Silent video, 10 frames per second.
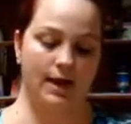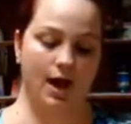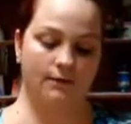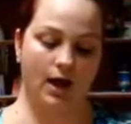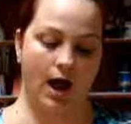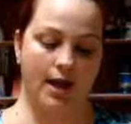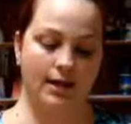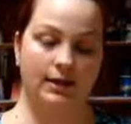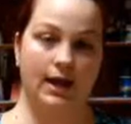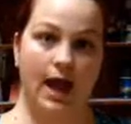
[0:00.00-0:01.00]
Now I've
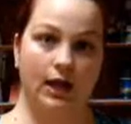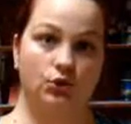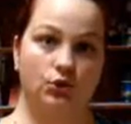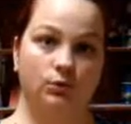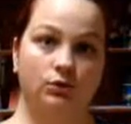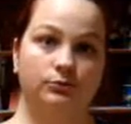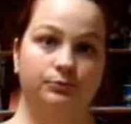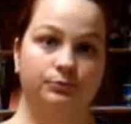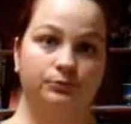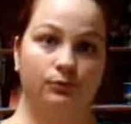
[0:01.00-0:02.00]
got the
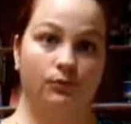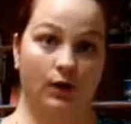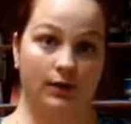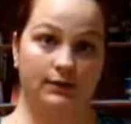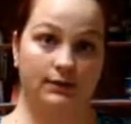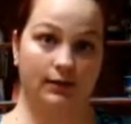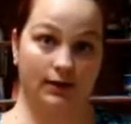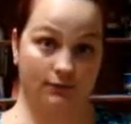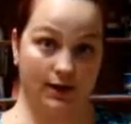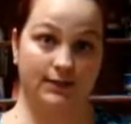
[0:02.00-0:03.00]
actual
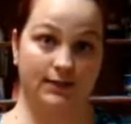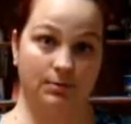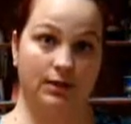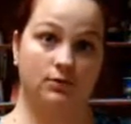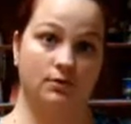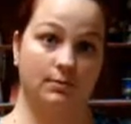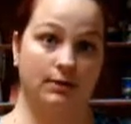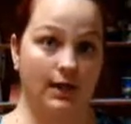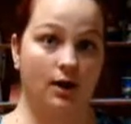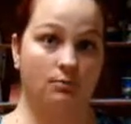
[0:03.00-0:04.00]
the recipe is going to
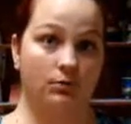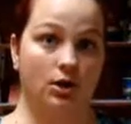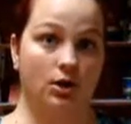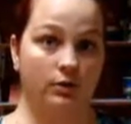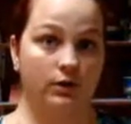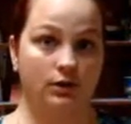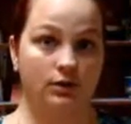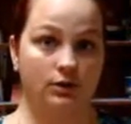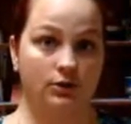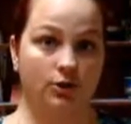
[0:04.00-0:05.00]
be down below in
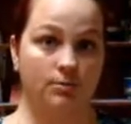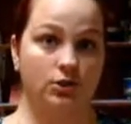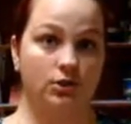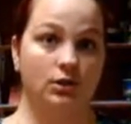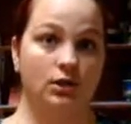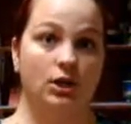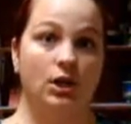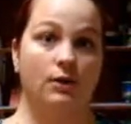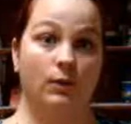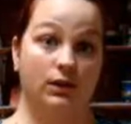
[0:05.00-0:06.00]
the description
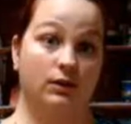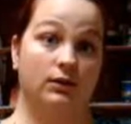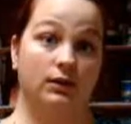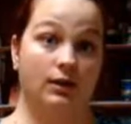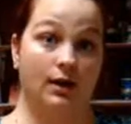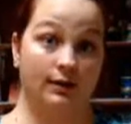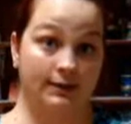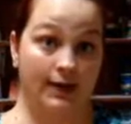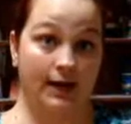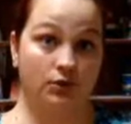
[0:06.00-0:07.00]
with the
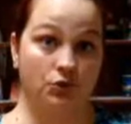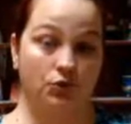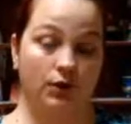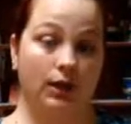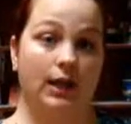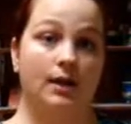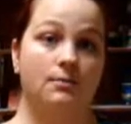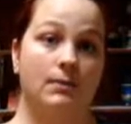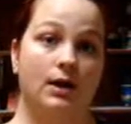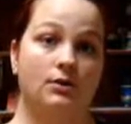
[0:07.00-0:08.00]
exact
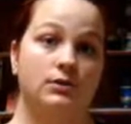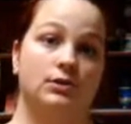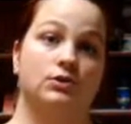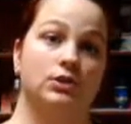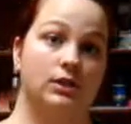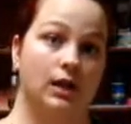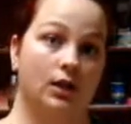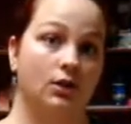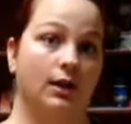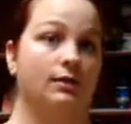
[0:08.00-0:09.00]
ingredient amount, so just
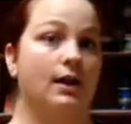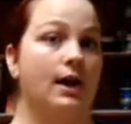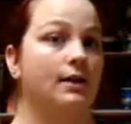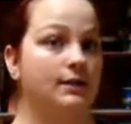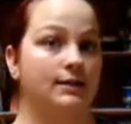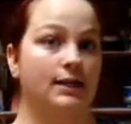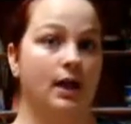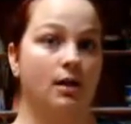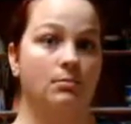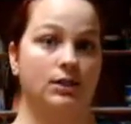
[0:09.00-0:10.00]
take a look at that to
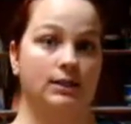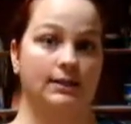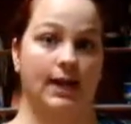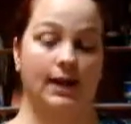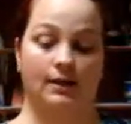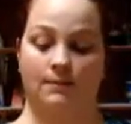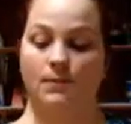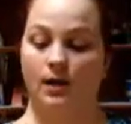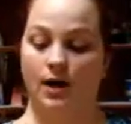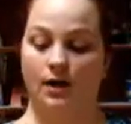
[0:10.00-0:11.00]
see how much exactly.
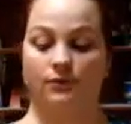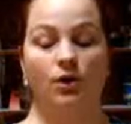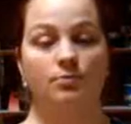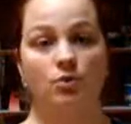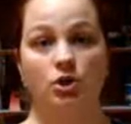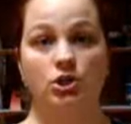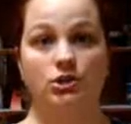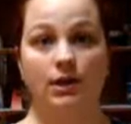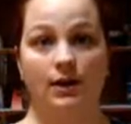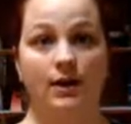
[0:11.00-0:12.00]
I've already
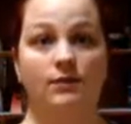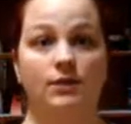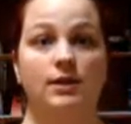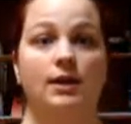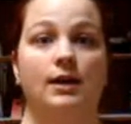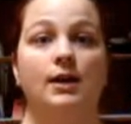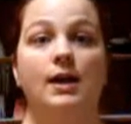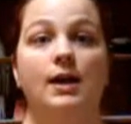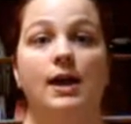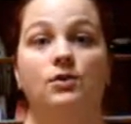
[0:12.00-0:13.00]
portioned out everything,
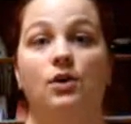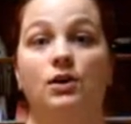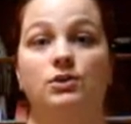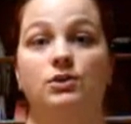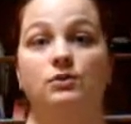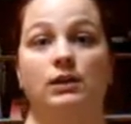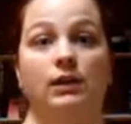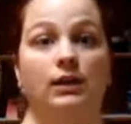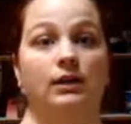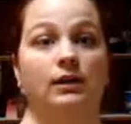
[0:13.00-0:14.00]
and you also
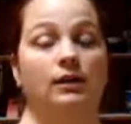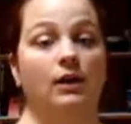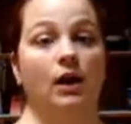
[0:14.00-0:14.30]
need